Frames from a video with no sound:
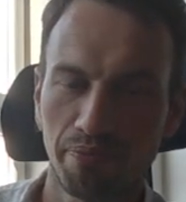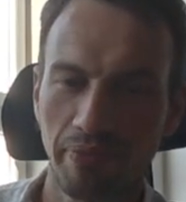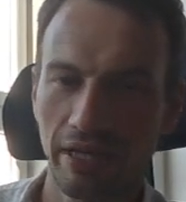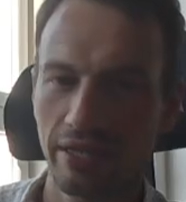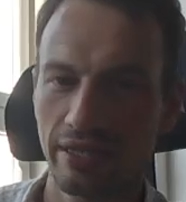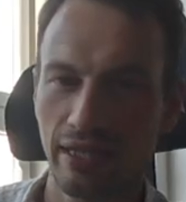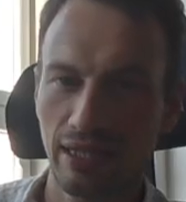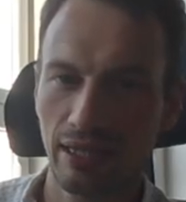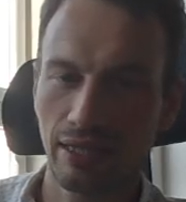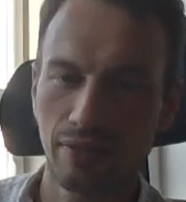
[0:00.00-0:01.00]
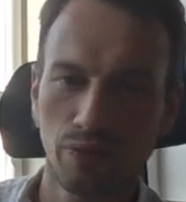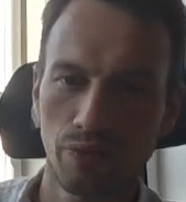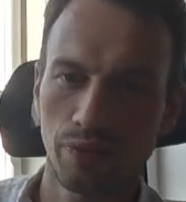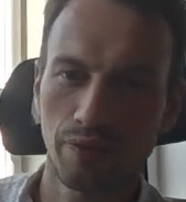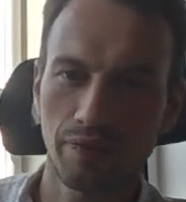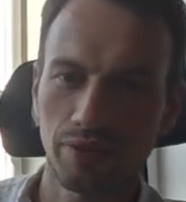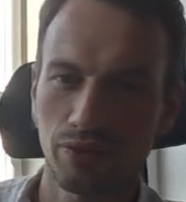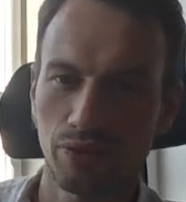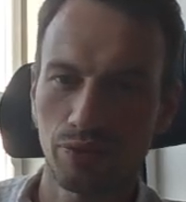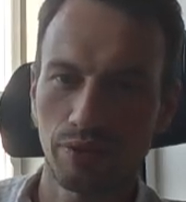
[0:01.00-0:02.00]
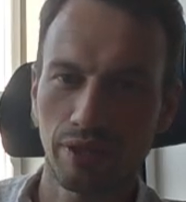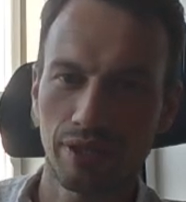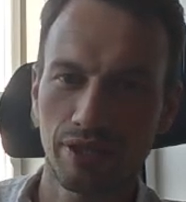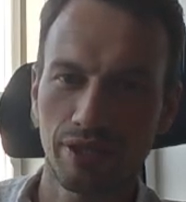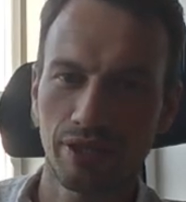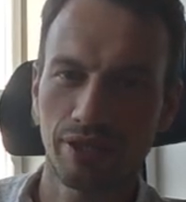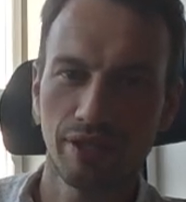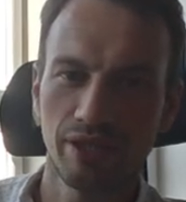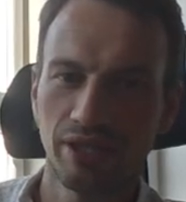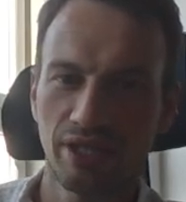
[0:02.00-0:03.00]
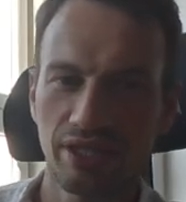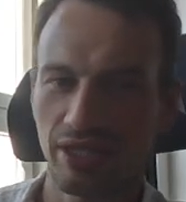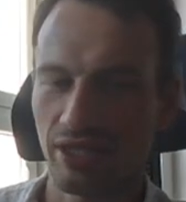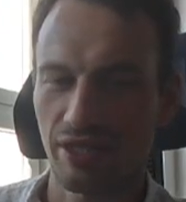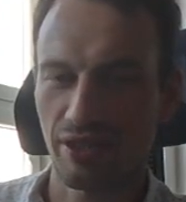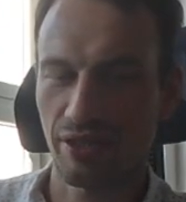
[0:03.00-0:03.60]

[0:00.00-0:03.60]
basically what we will do is that